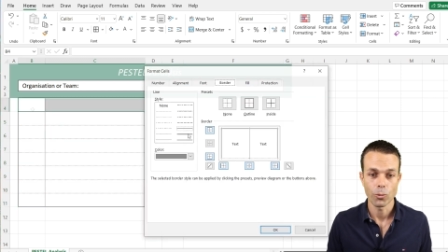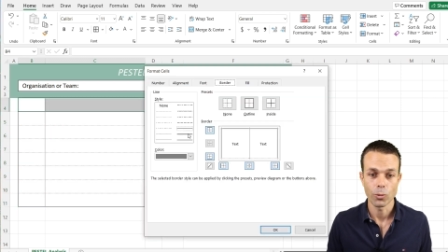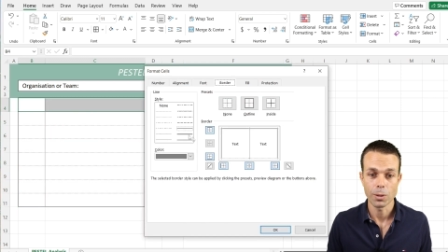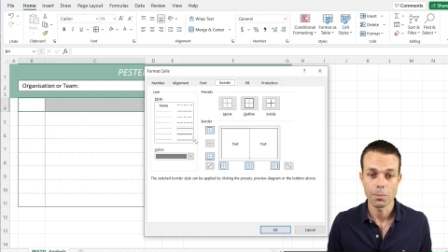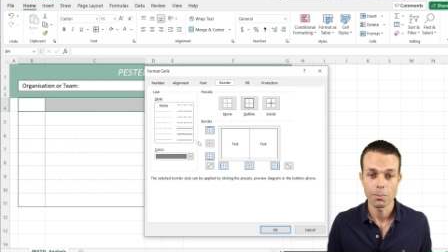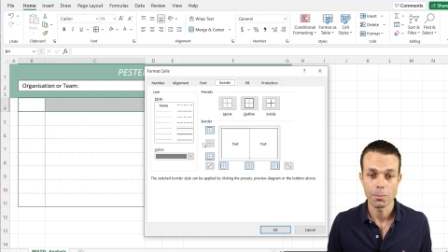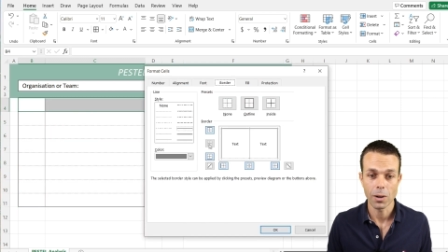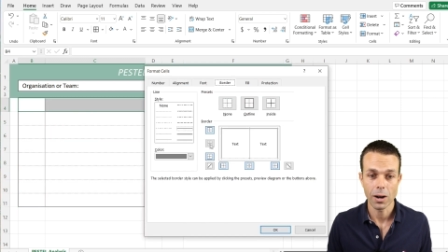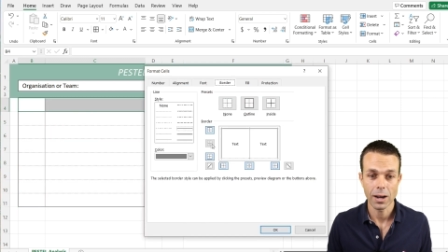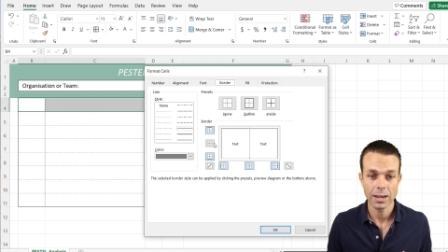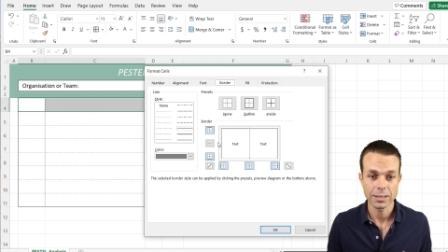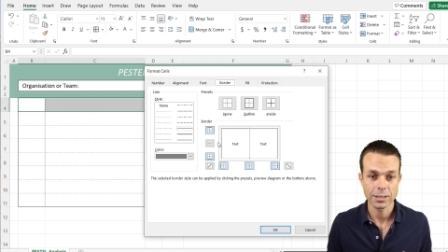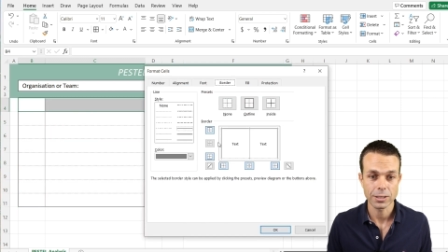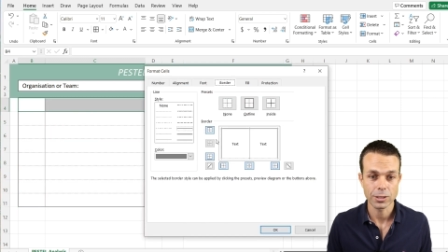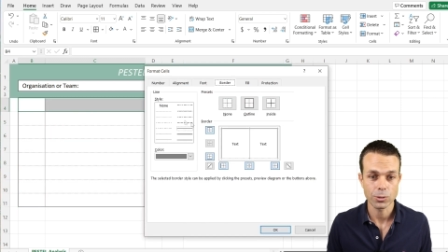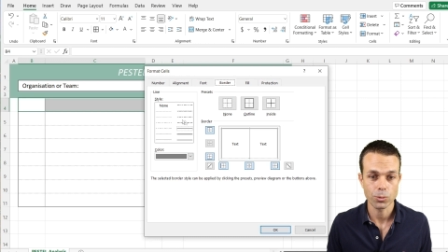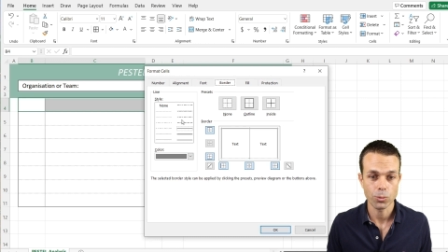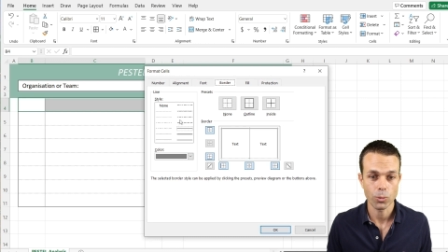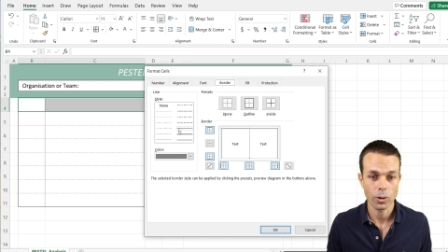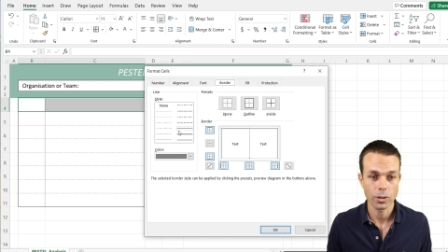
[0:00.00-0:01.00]
we might
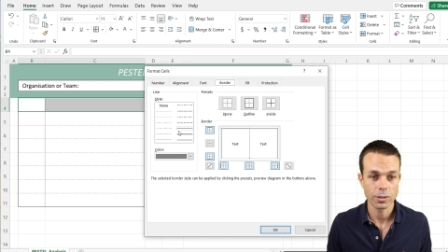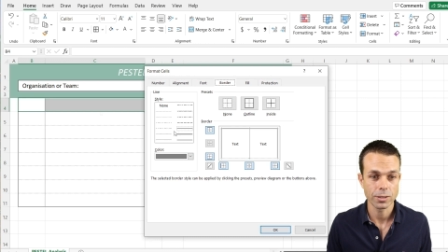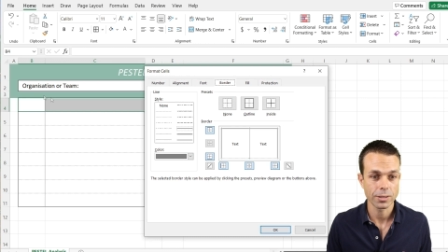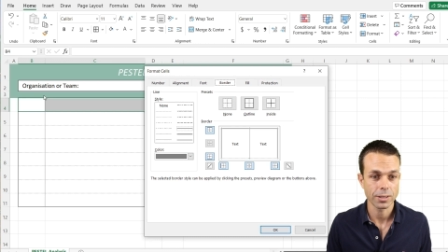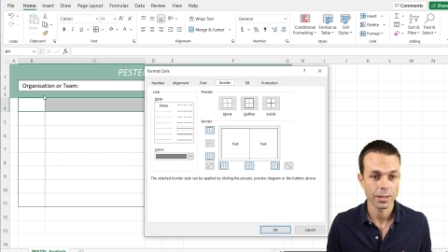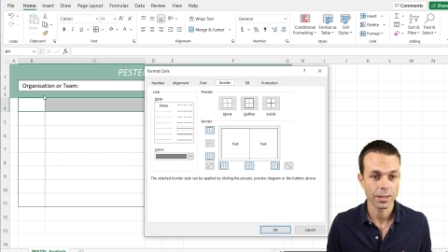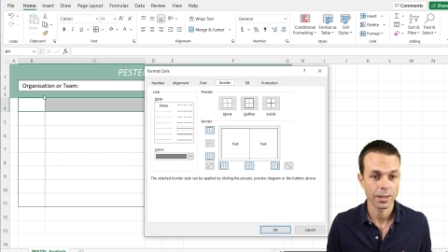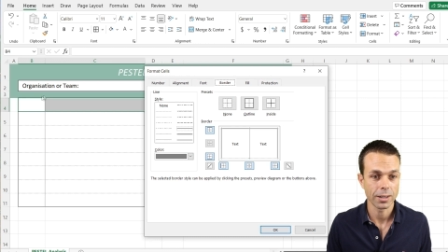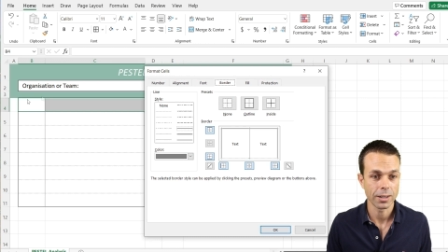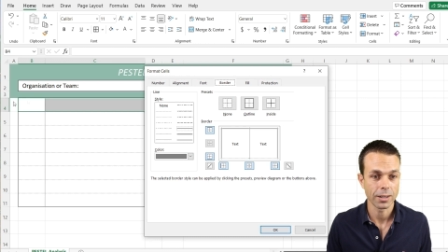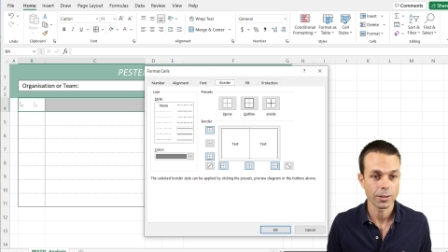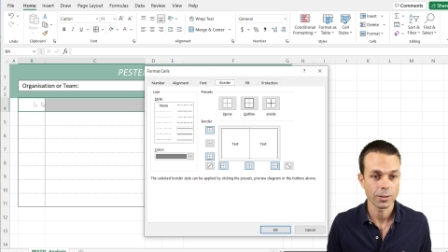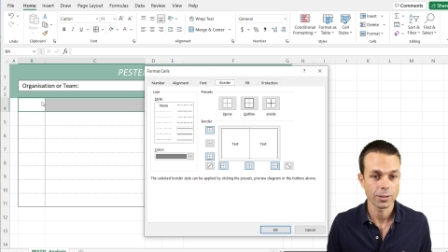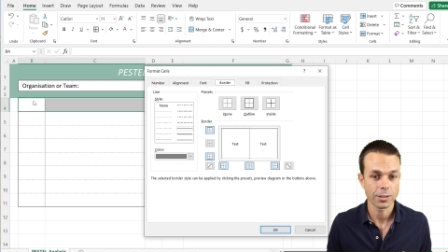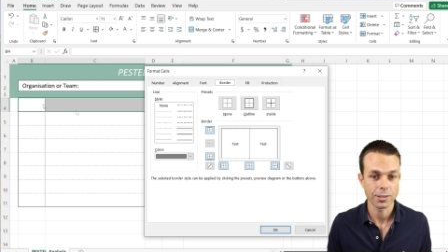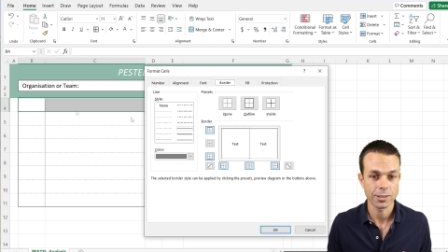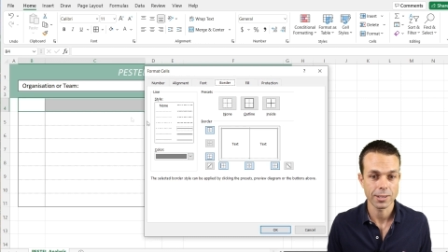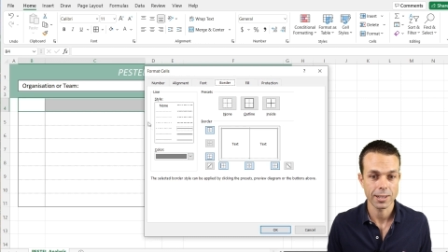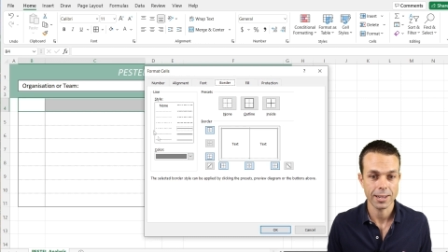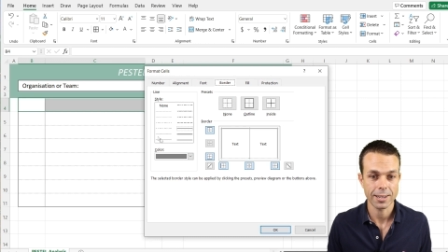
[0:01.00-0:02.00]
just want uh,
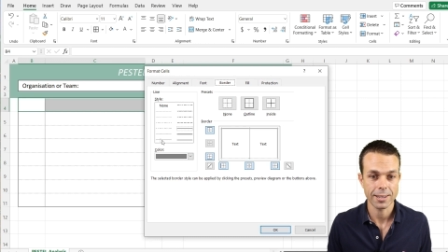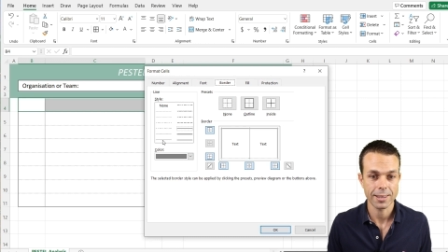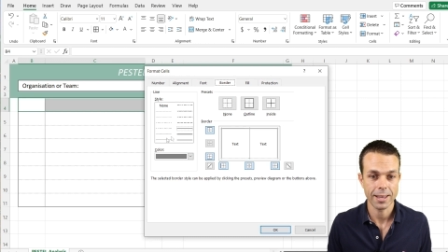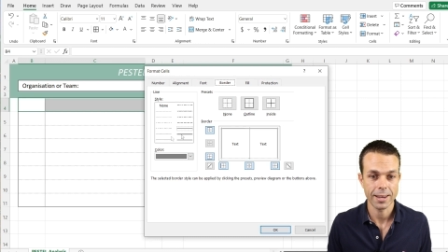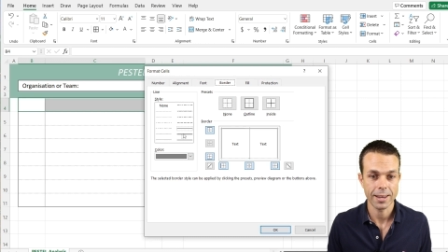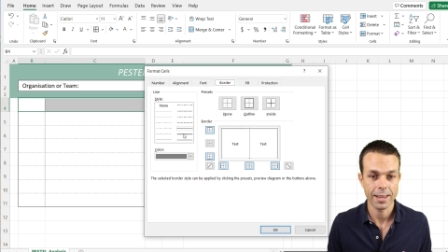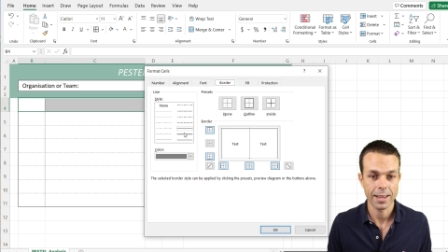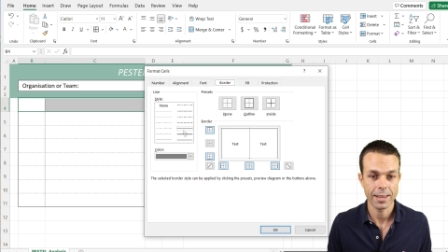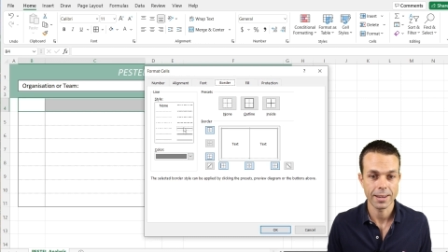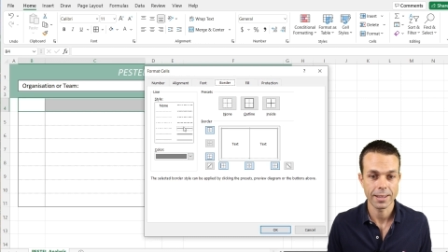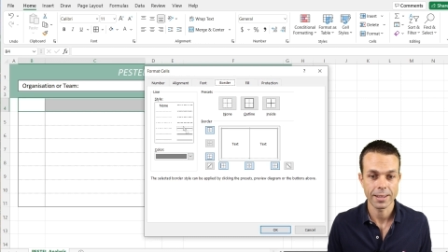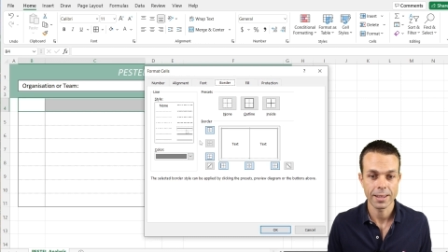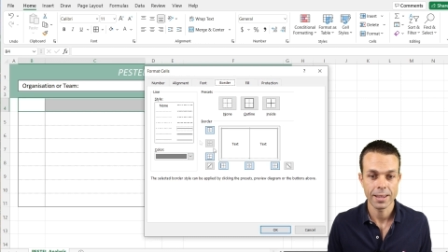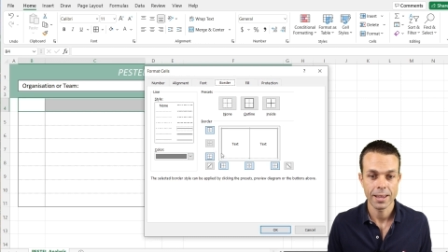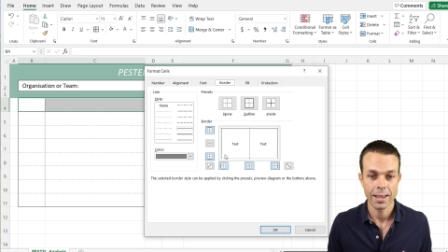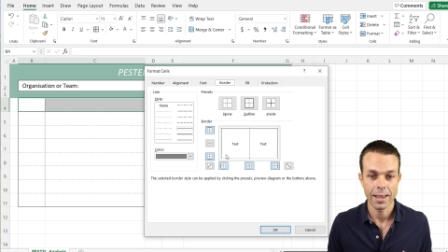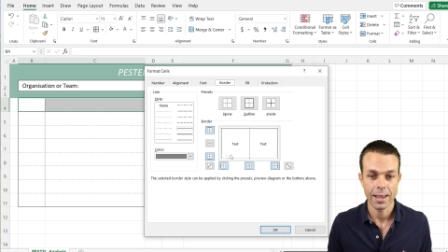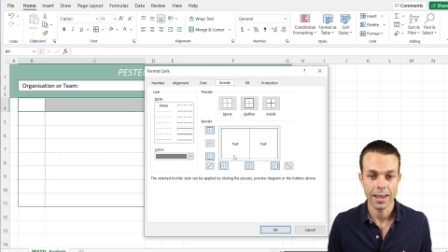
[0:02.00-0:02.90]
to select that heading